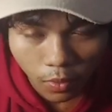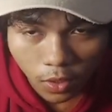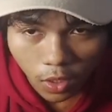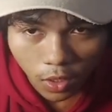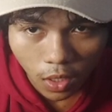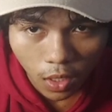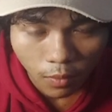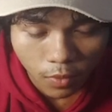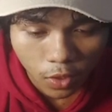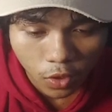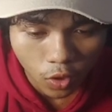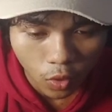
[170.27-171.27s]

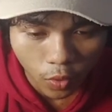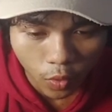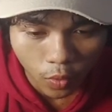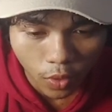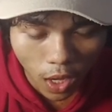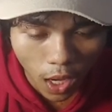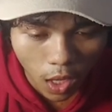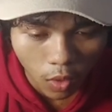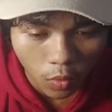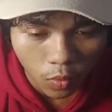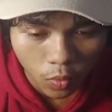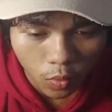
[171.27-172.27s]
gonna show you on
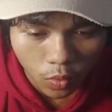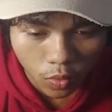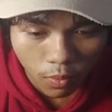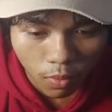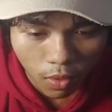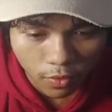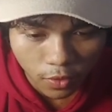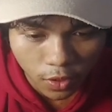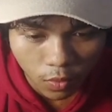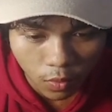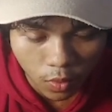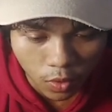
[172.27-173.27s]
how the
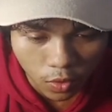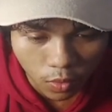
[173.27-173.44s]
BufferedReader works.